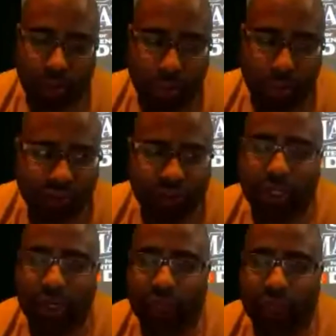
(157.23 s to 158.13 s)
With the
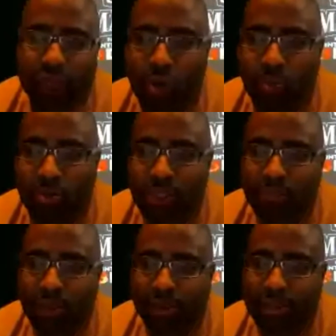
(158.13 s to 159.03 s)
introduction of the mobile
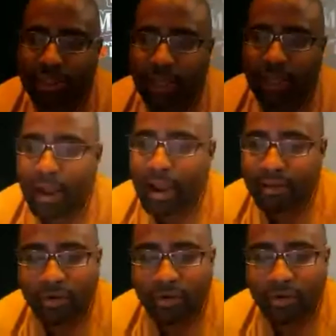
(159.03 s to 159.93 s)
space,
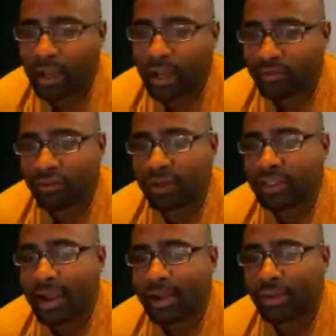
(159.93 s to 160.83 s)
iPhones, Androids,
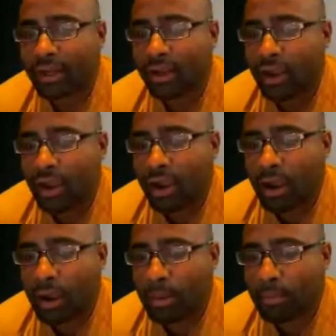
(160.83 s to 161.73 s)
tablet,
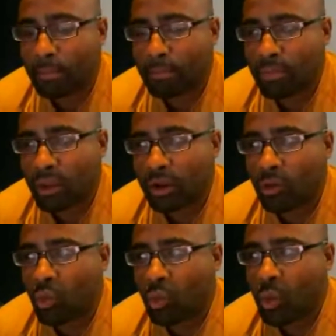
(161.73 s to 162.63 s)

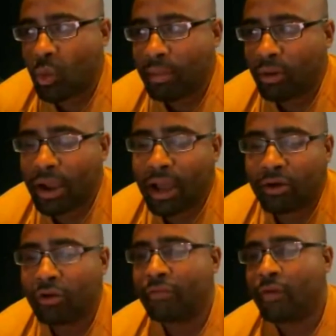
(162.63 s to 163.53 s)
when people got new
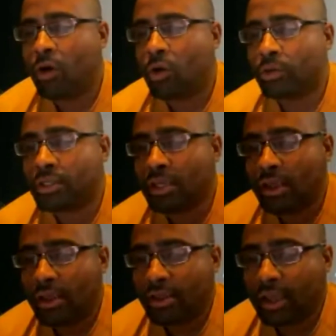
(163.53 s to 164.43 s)
phones,
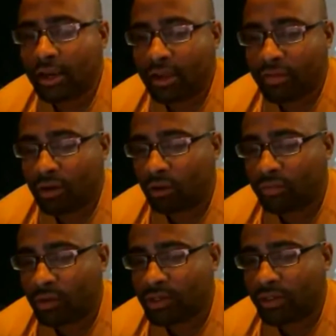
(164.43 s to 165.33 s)
they'd give their old
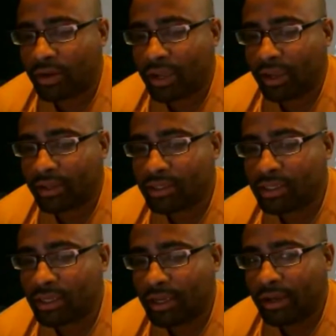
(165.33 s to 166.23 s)
phones to their kids.
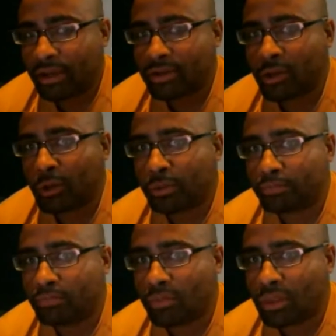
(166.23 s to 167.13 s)
So
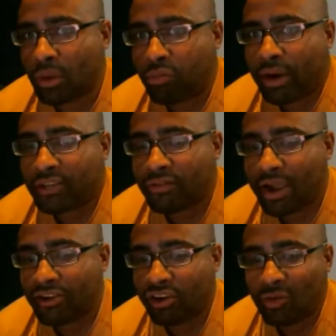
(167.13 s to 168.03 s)
the price for
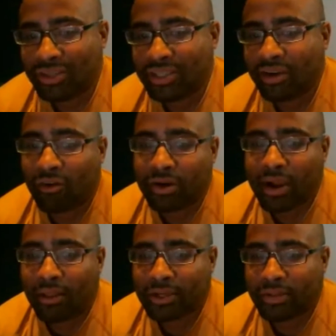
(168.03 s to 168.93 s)
entry was
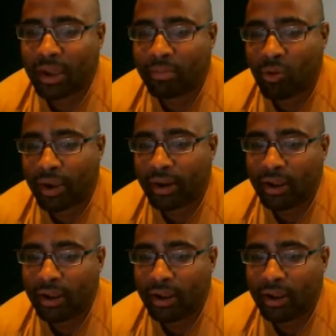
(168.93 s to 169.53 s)
$0 at that point.